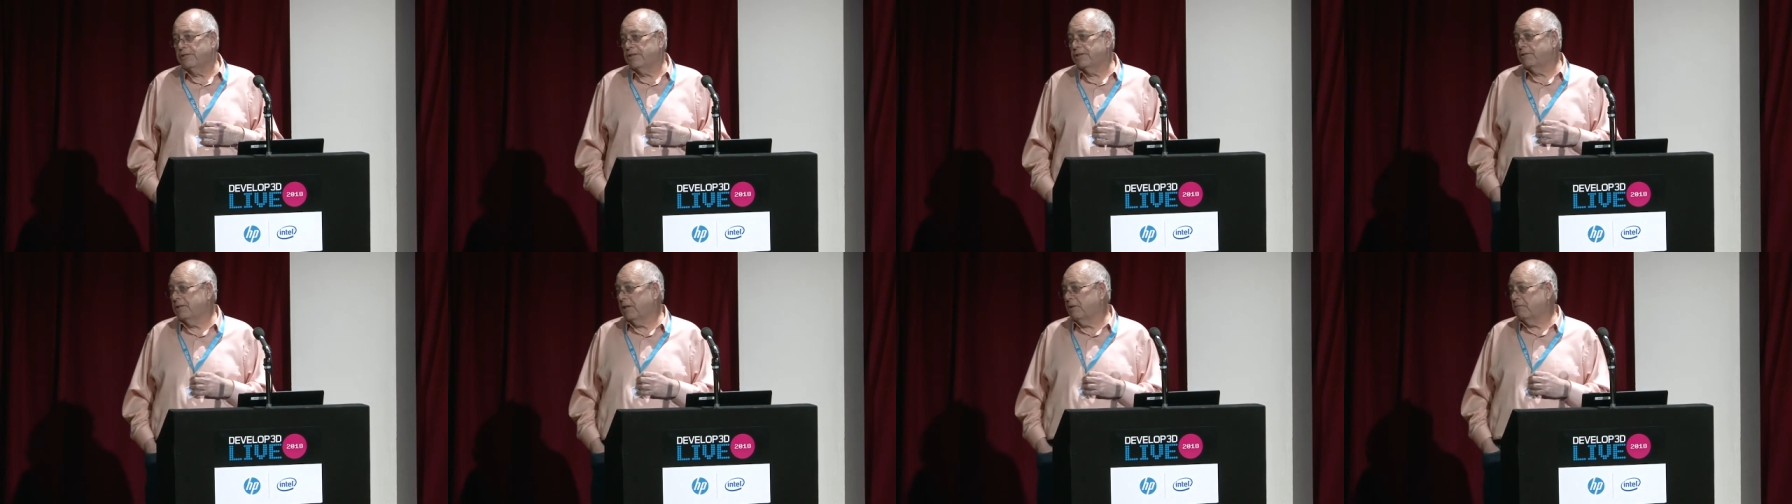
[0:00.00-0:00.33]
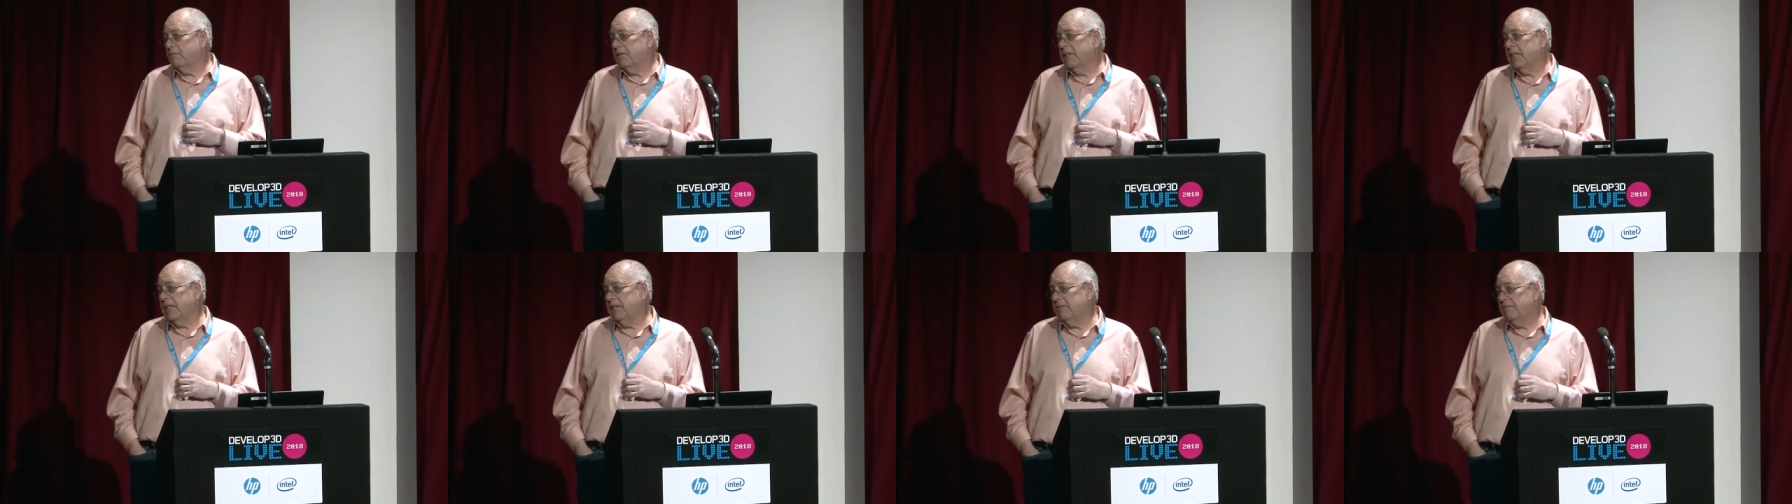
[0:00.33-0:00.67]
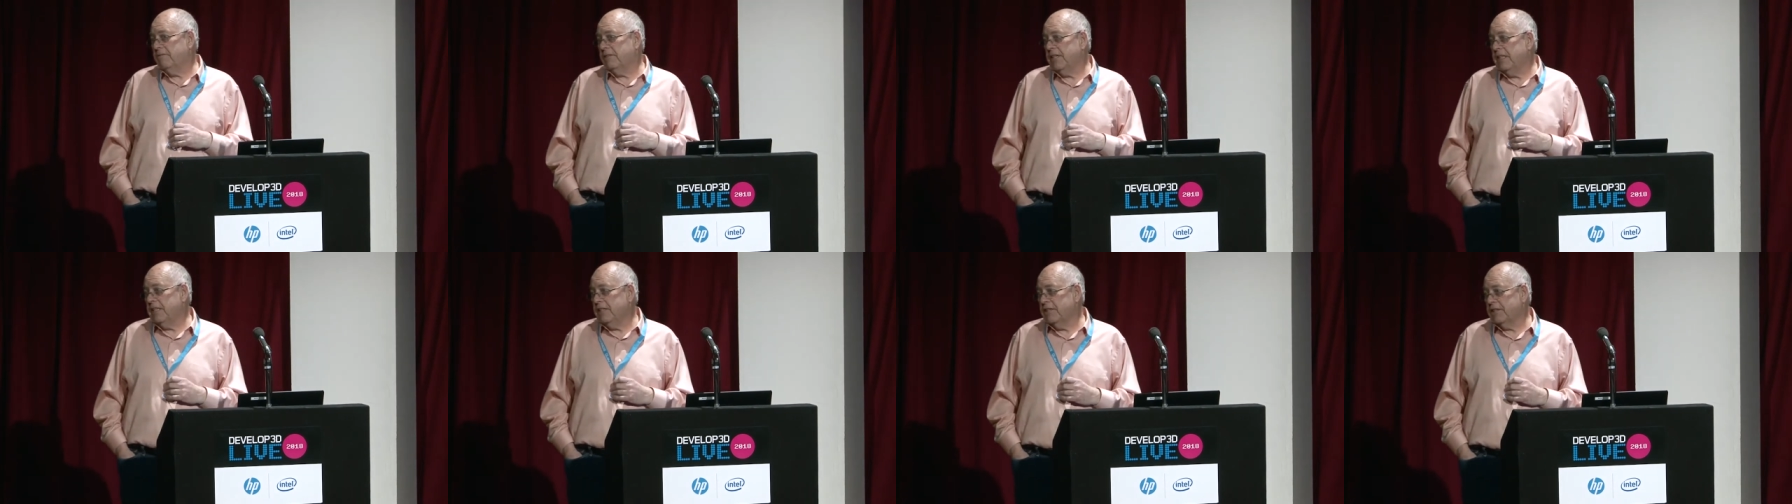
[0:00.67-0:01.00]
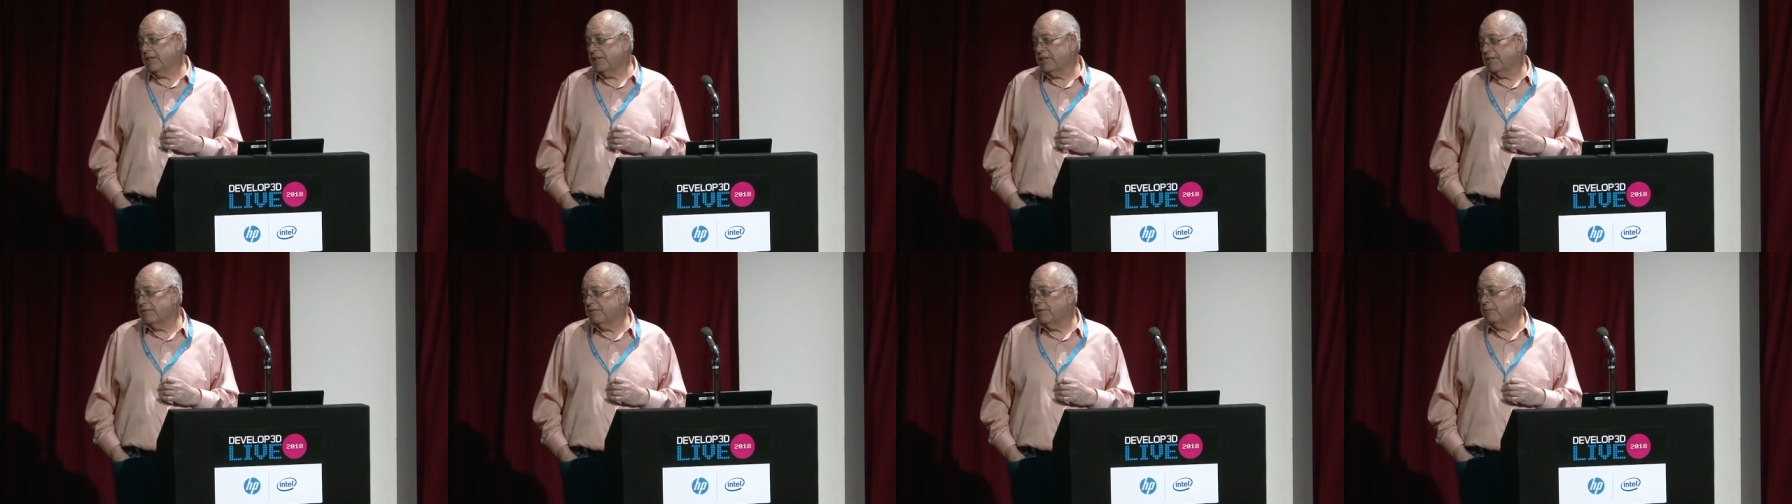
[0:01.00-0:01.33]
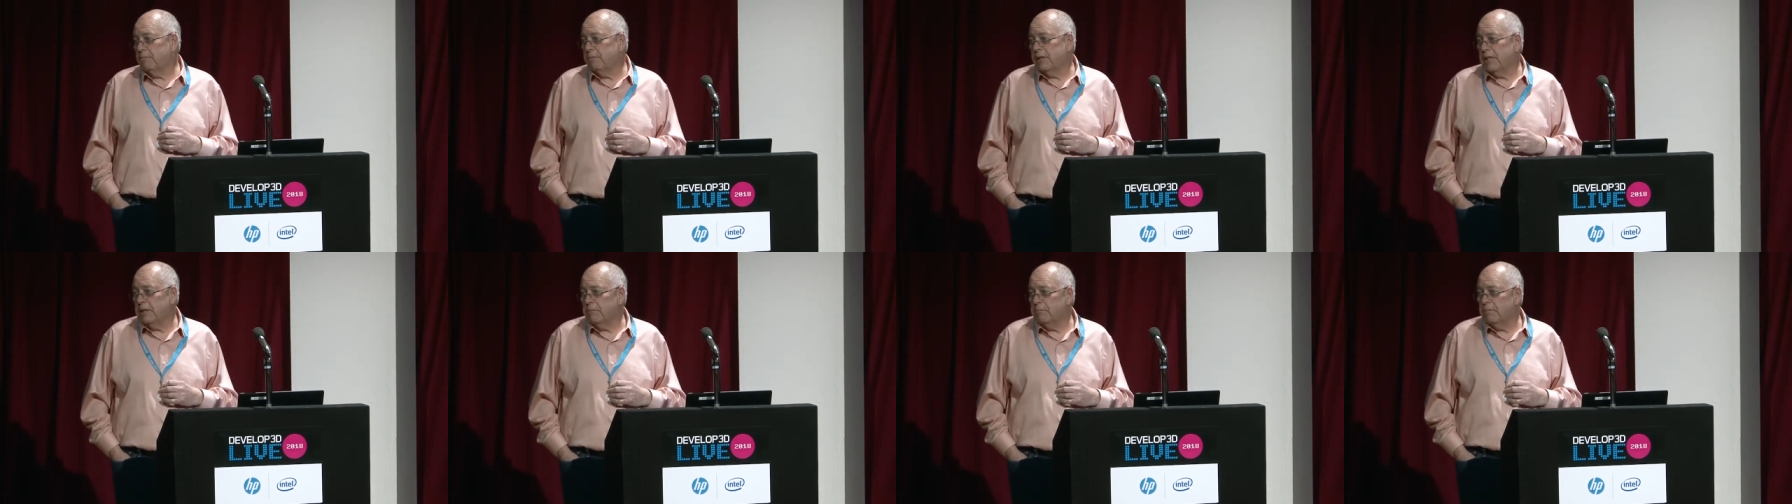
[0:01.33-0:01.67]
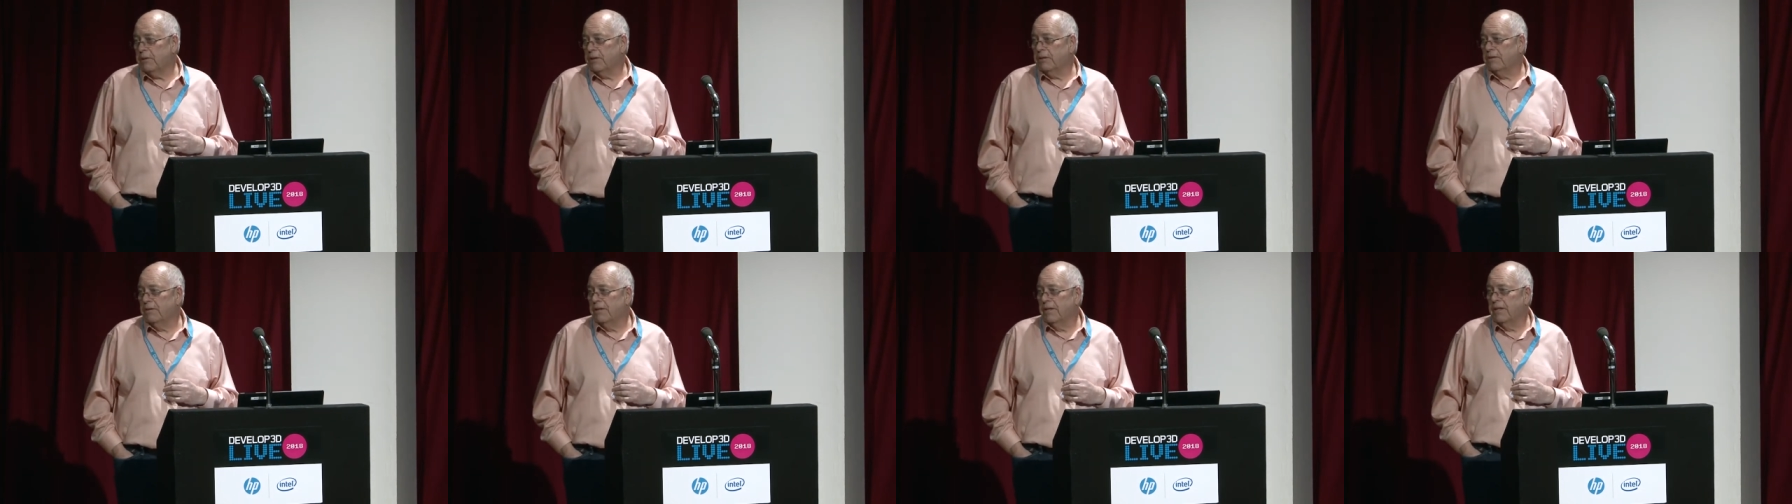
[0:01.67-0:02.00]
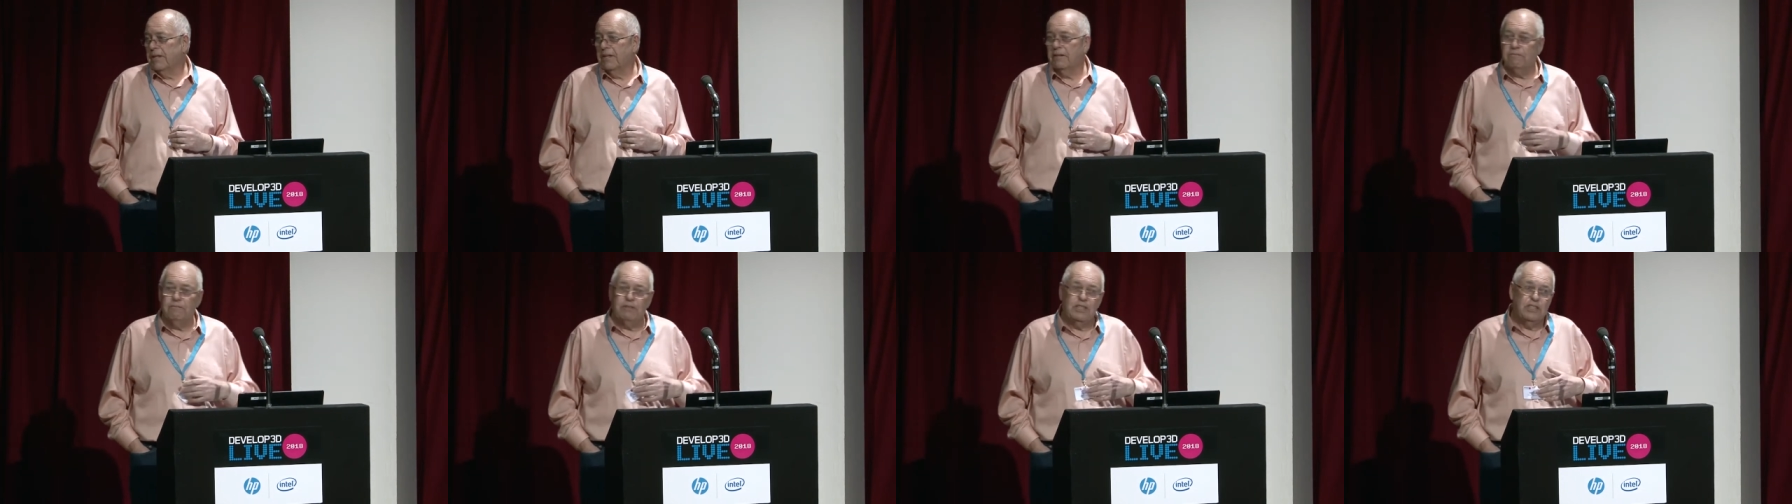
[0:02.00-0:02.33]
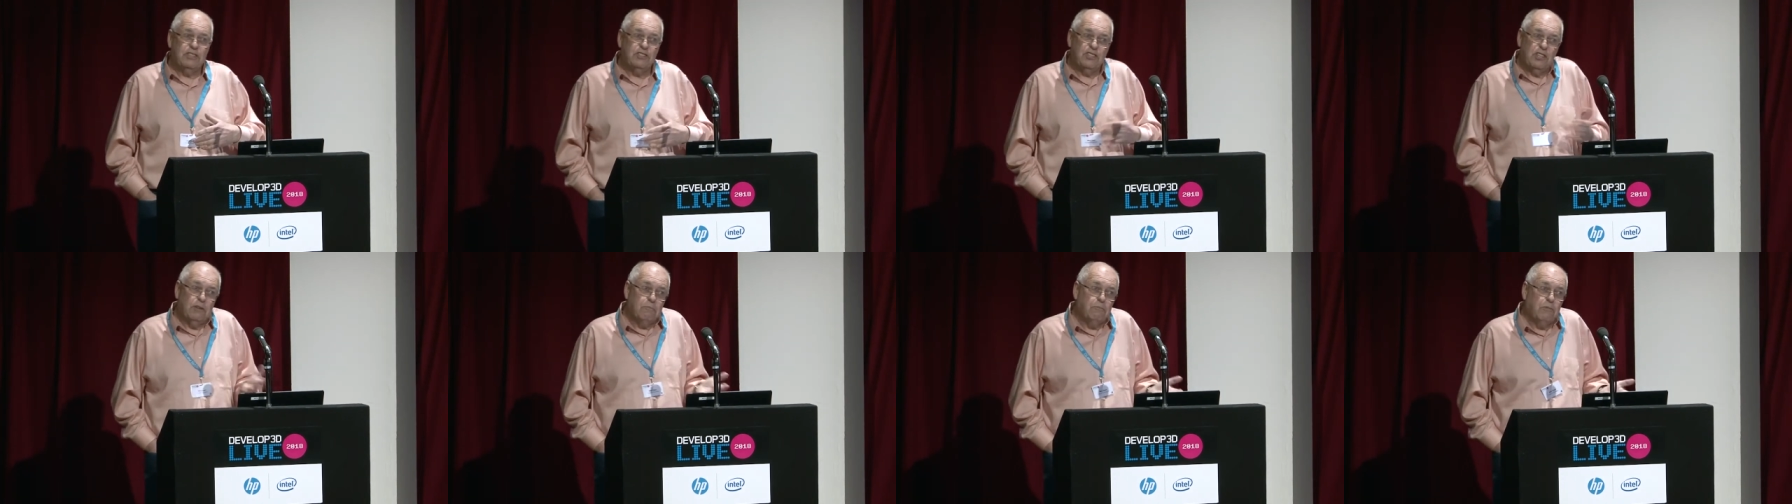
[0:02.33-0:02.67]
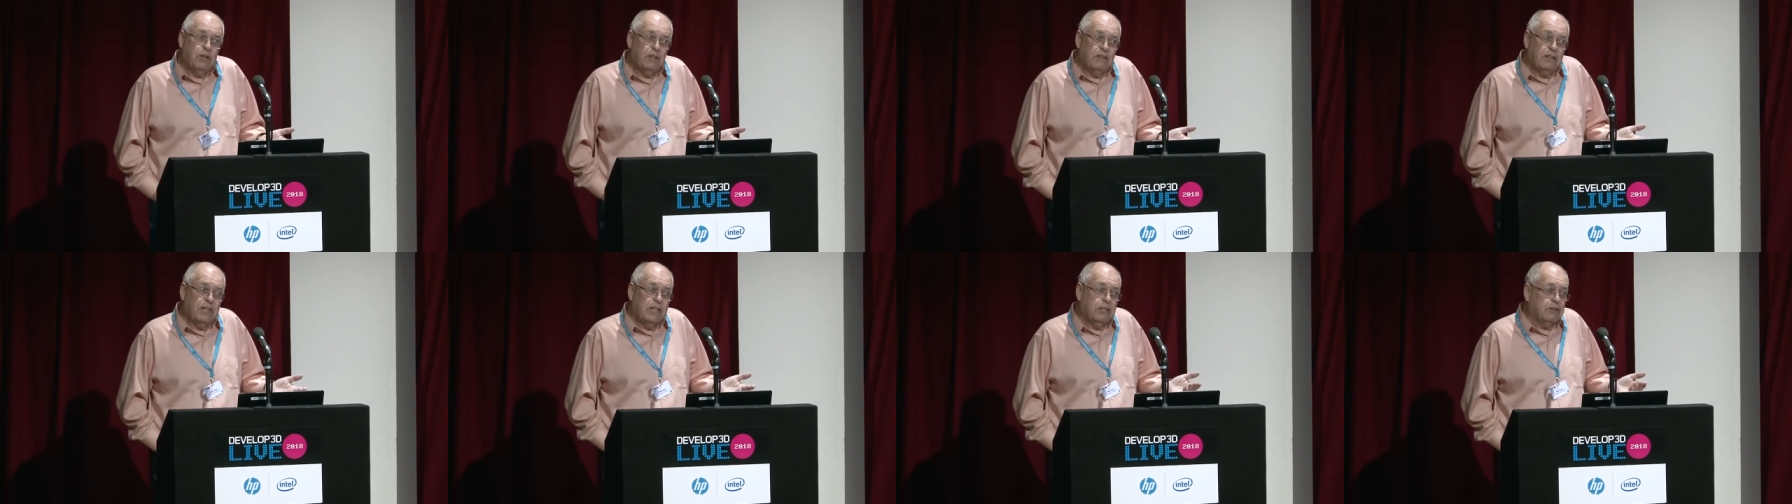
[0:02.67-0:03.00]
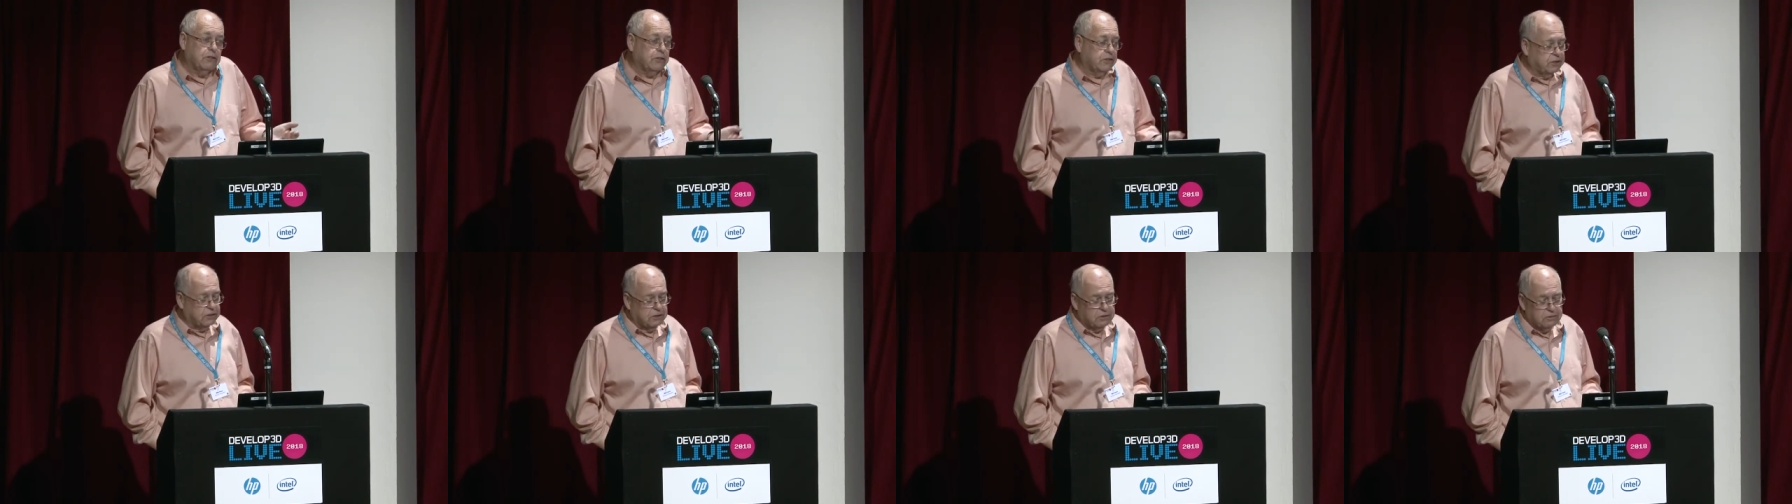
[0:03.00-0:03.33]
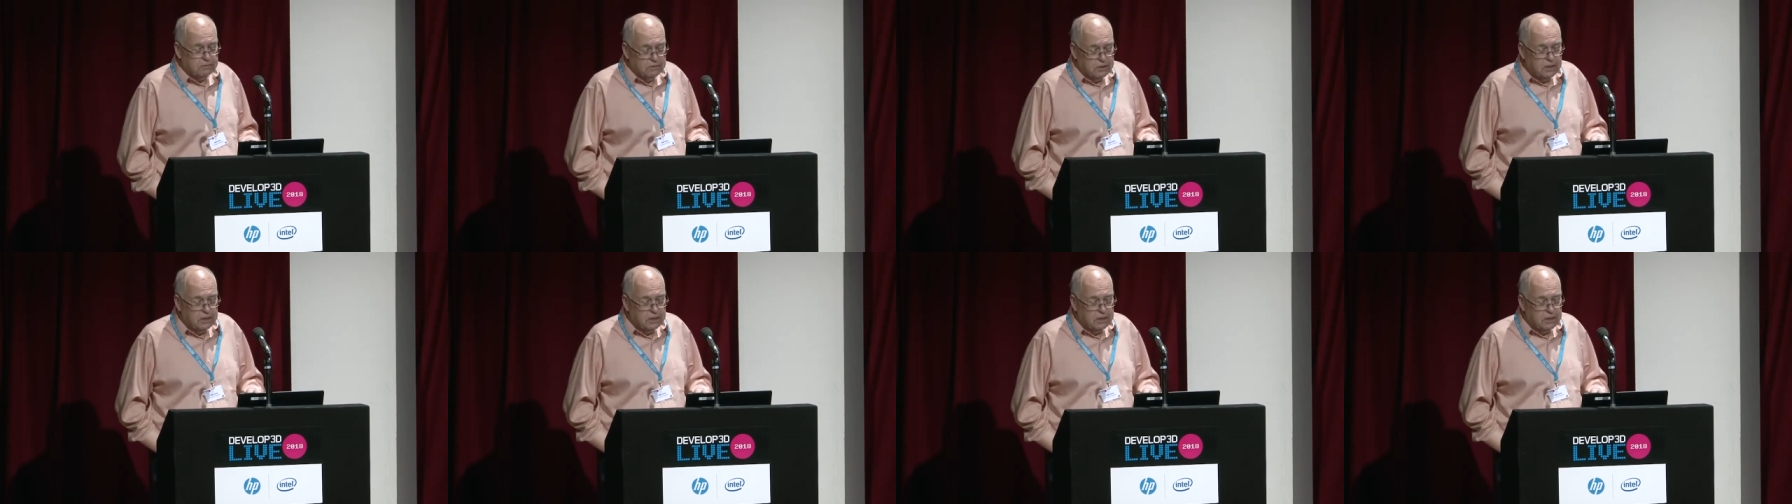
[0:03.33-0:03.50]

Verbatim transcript: You don't need visas for people if they're somewhere else